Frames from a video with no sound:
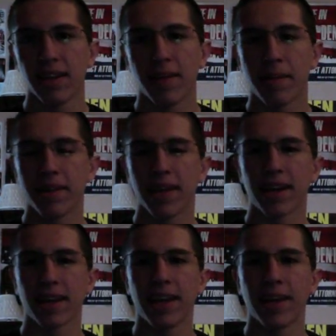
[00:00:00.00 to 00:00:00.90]
Apparently he had a
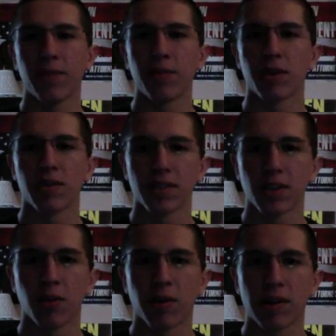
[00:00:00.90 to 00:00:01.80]
kid with one of his
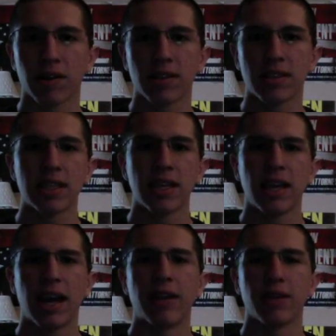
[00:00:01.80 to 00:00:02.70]
coworkers.
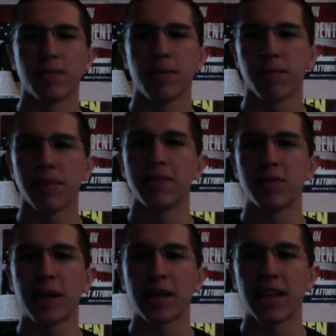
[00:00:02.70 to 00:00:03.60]
I know some people are even
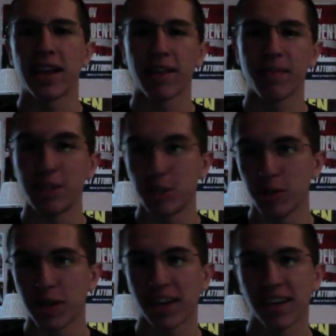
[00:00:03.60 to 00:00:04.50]
speculating it could be 2
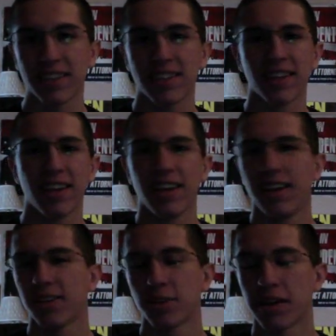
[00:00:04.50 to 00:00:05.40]
kids.
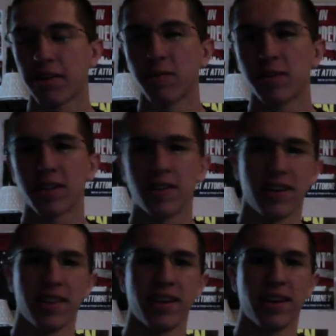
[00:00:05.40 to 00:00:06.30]
So I don't know what's going
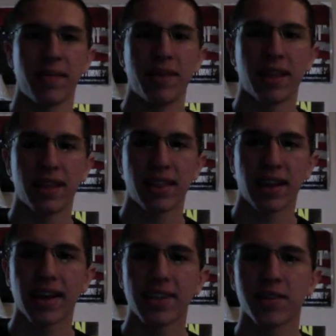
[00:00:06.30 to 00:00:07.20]
on there. I mean, that
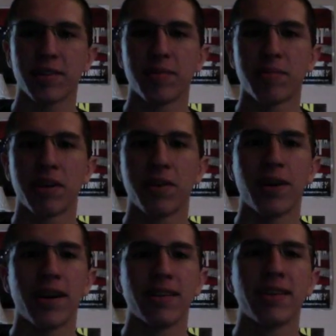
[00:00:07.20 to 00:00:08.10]
guy's always been pretty
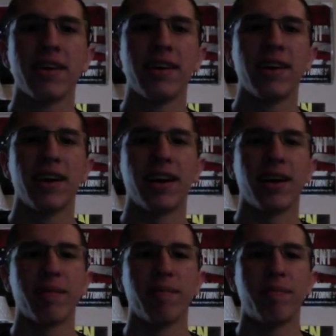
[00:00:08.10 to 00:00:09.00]
wild.
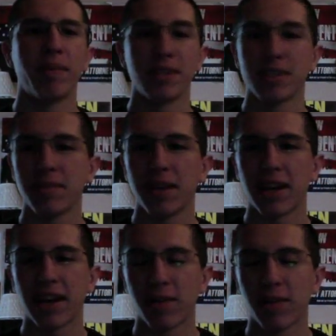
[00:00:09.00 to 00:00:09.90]
But it doesn't mean
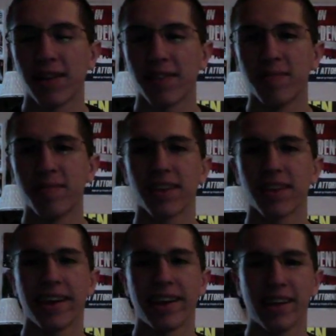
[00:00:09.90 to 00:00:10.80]
I don't love him.
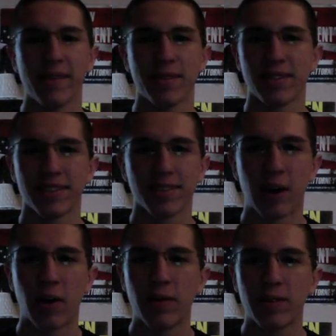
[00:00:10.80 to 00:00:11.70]
He was
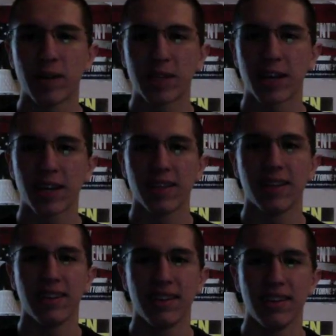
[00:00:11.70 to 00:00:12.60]
always my childhood
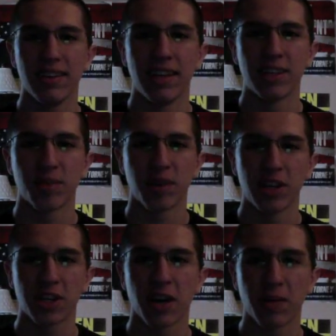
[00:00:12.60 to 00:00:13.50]

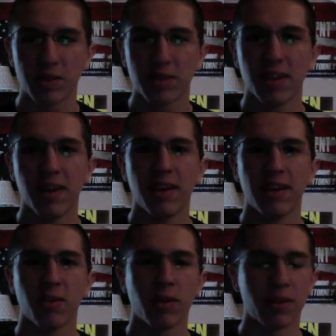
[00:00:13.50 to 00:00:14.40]
inspiration.
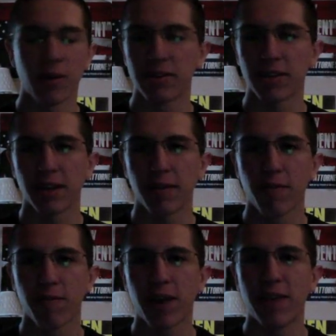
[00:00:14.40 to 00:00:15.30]
When I was like
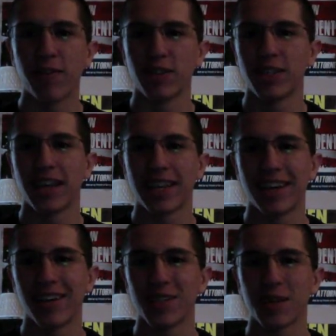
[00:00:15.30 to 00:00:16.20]
5 or 6,
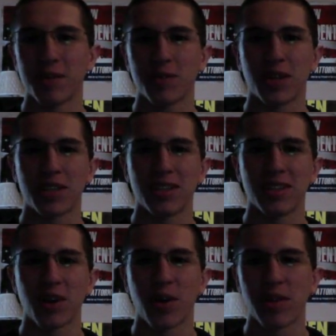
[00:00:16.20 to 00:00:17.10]
I was always watching
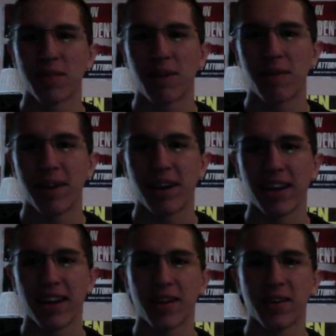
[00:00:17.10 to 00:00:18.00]
Conan the
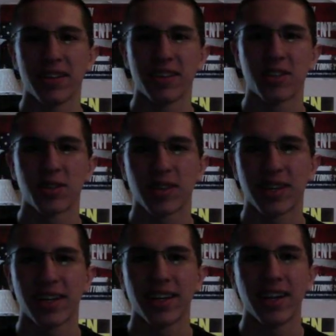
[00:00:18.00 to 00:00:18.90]
Barbarian, Conan the
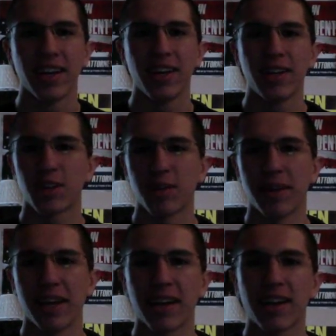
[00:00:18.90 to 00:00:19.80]
Destroyer,
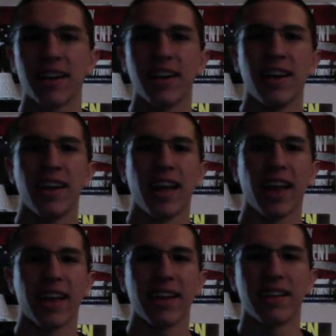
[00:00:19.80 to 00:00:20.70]
Terminator.
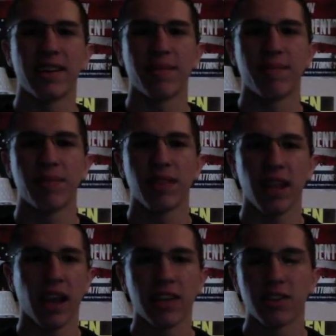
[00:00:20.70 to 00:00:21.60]
And
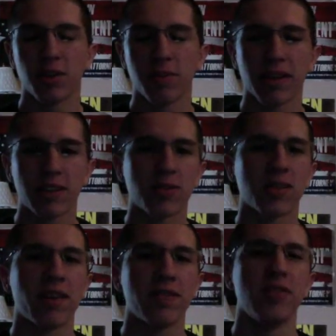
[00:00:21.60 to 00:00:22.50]
yeah, just hope it gets
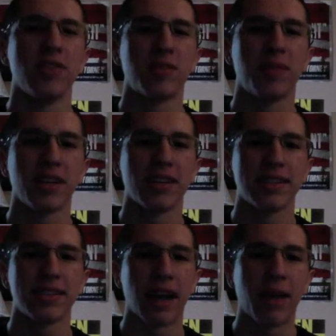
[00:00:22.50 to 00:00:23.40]
resolved soon, just
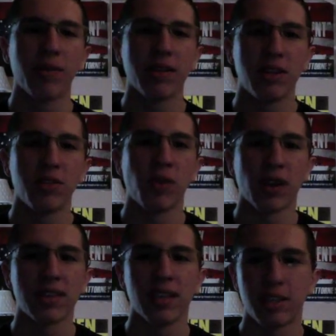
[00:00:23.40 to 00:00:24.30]
because I really do
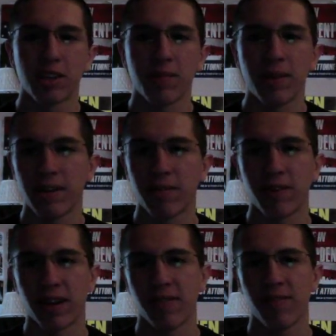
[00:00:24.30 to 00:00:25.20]
want to see Terminator
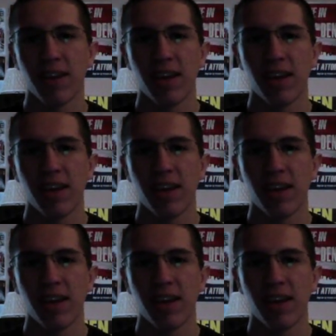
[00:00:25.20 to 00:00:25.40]
5.